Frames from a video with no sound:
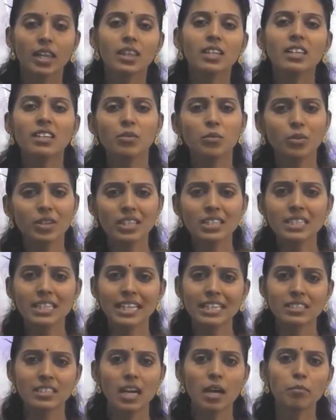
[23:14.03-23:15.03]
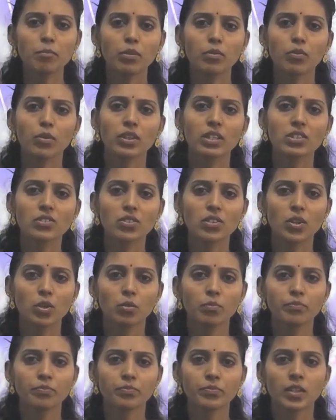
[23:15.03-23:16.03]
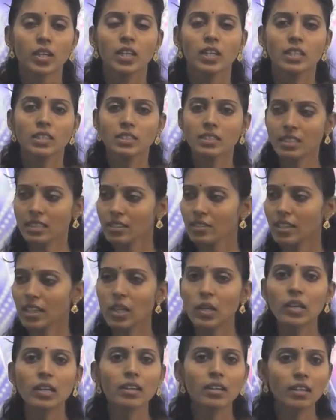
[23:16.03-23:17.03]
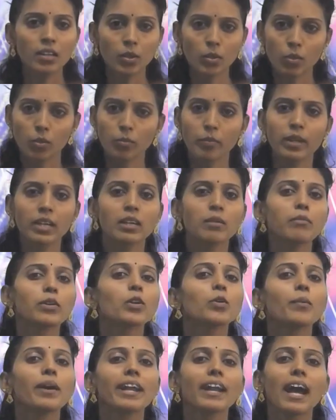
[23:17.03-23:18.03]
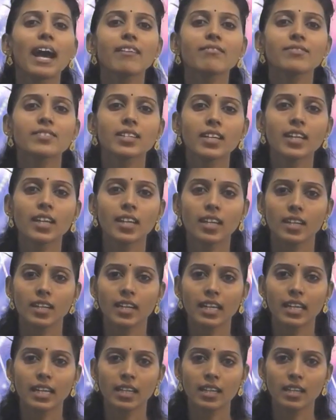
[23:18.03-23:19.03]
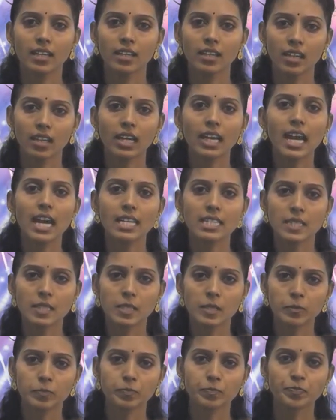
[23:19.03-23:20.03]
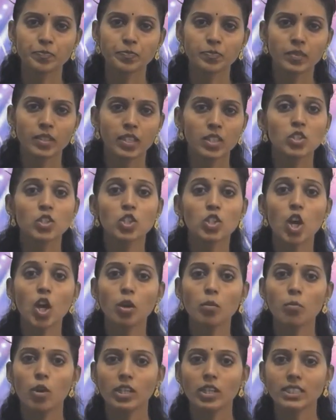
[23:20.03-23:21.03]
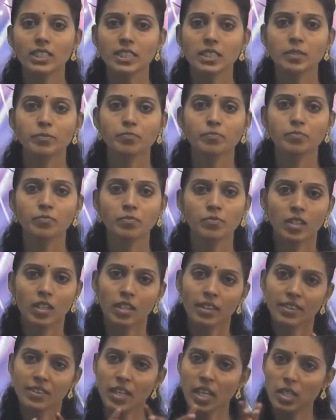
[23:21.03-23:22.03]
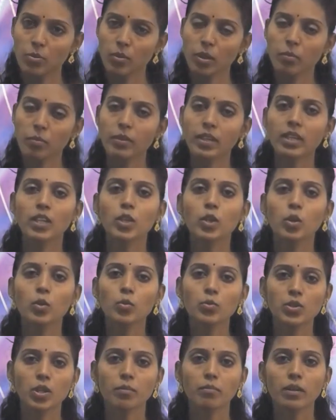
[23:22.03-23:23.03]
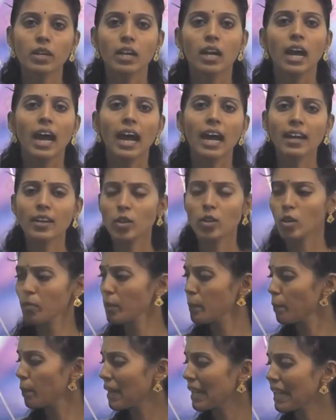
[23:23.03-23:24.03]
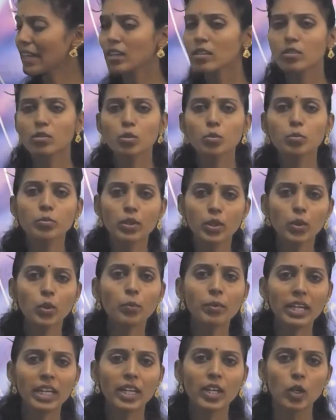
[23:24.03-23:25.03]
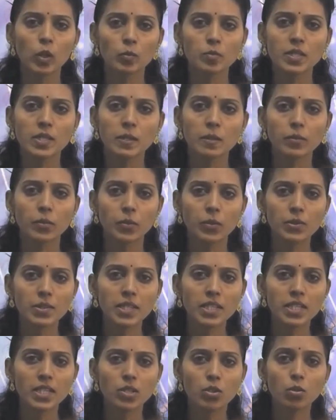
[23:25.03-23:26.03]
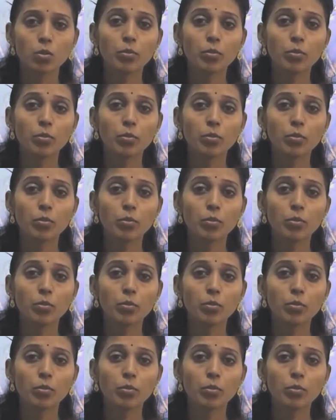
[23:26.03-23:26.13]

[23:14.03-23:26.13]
Then what is the example for this cube? See, regularly you might have seen in class chalk box that will be in cube shape, and you will be playing Rubik cubes, isn't it?